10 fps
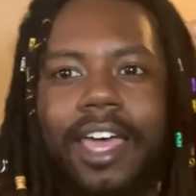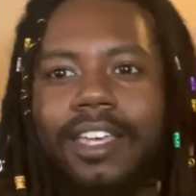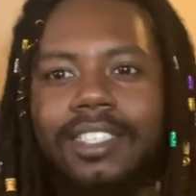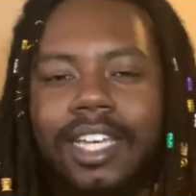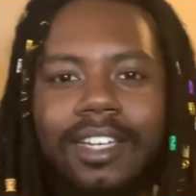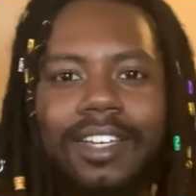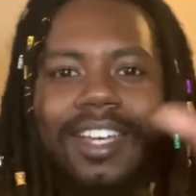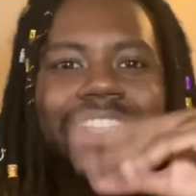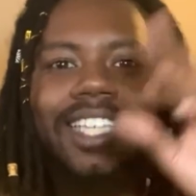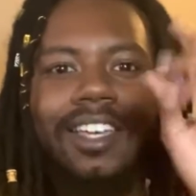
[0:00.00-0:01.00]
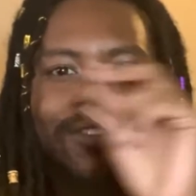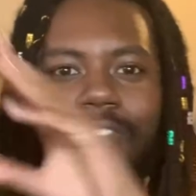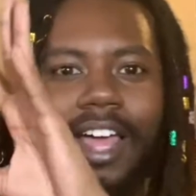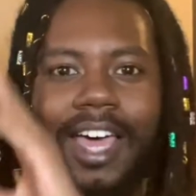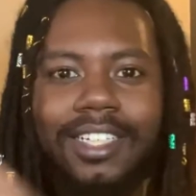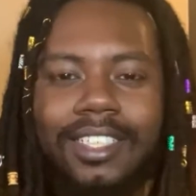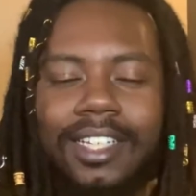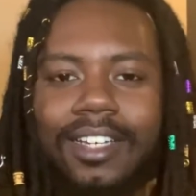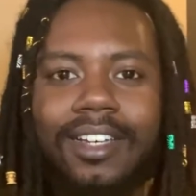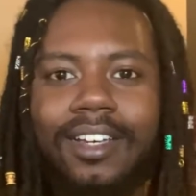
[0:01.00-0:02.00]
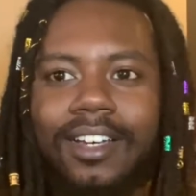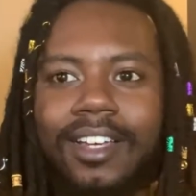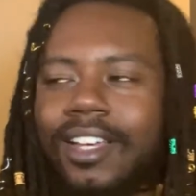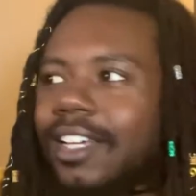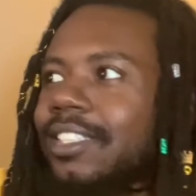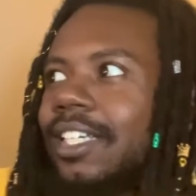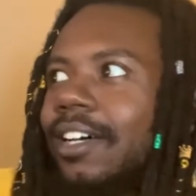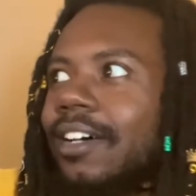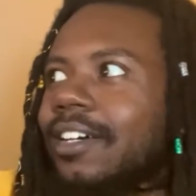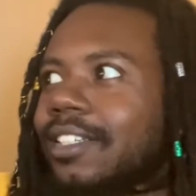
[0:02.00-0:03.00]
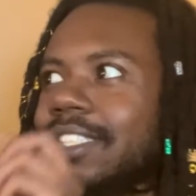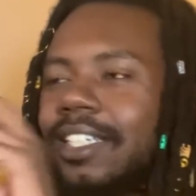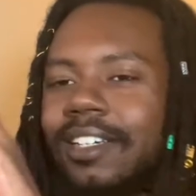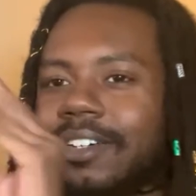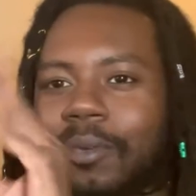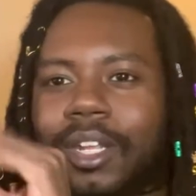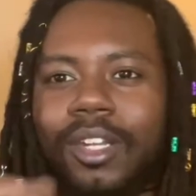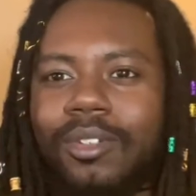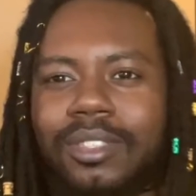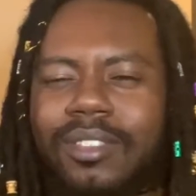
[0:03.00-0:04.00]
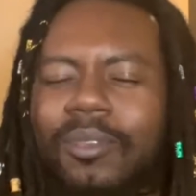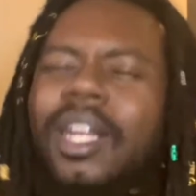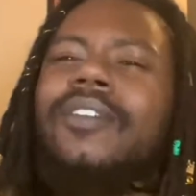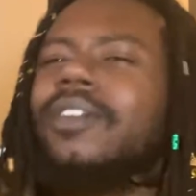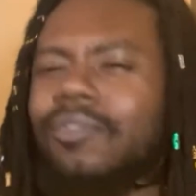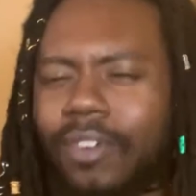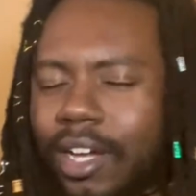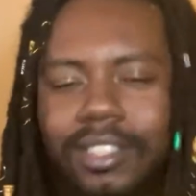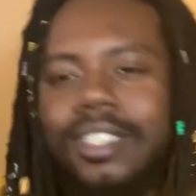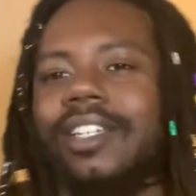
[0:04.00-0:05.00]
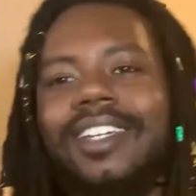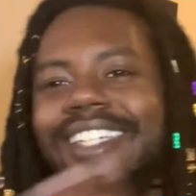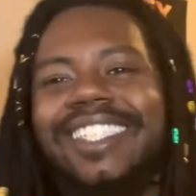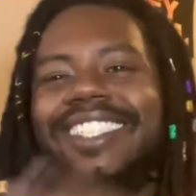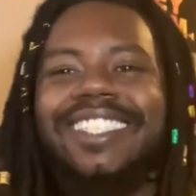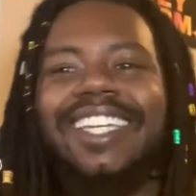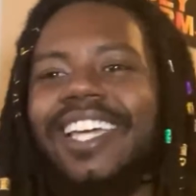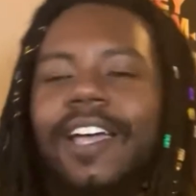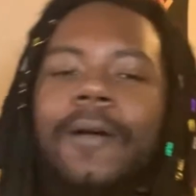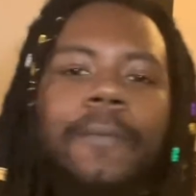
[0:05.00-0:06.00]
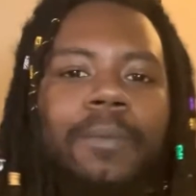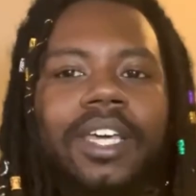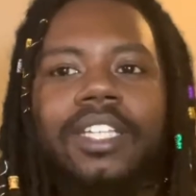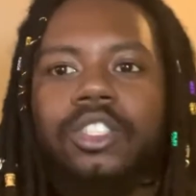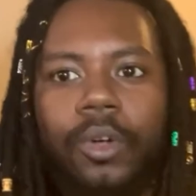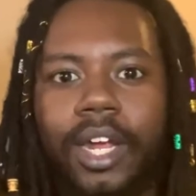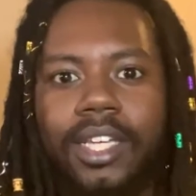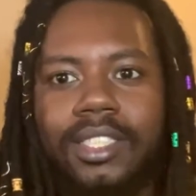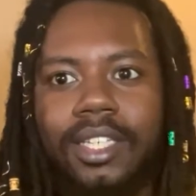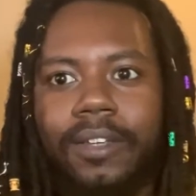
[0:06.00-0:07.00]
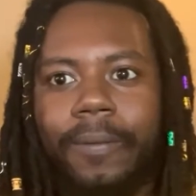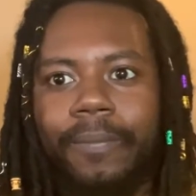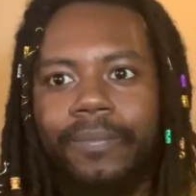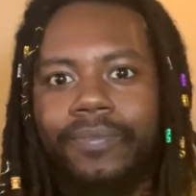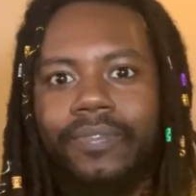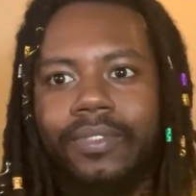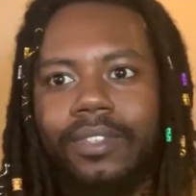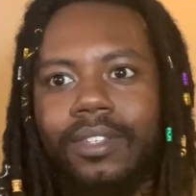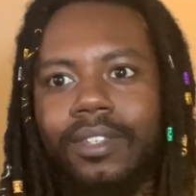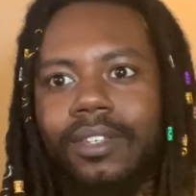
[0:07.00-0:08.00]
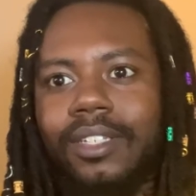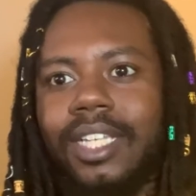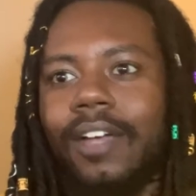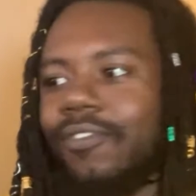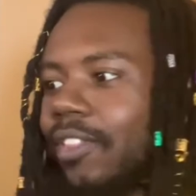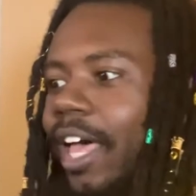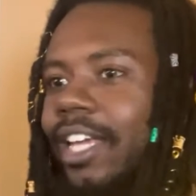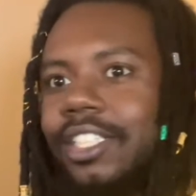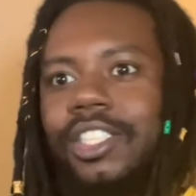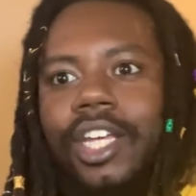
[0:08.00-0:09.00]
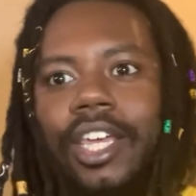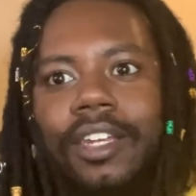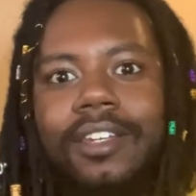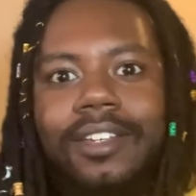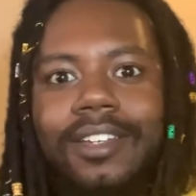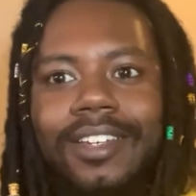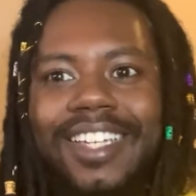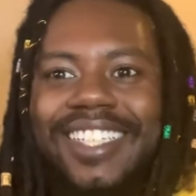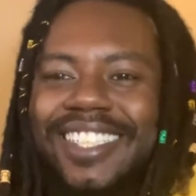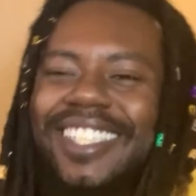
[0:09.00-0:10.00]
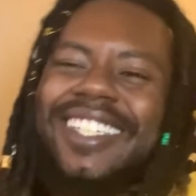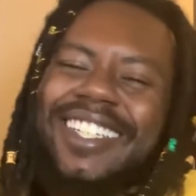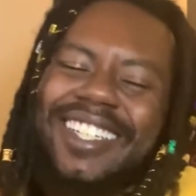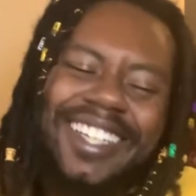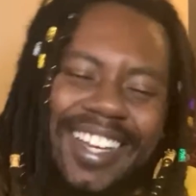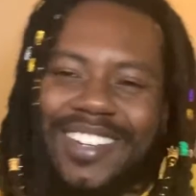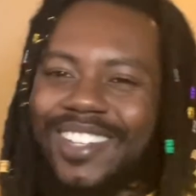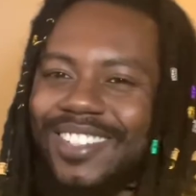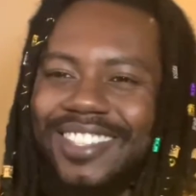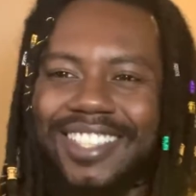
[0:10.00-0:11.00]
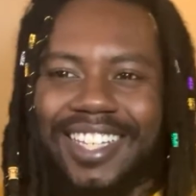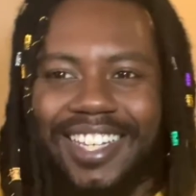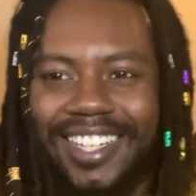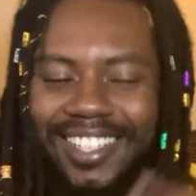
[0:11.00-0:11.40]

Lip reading: It's like a fly to one of those, whatever the fucks. But it's crazy. It's like a fly to shit. I'm not gonna say that.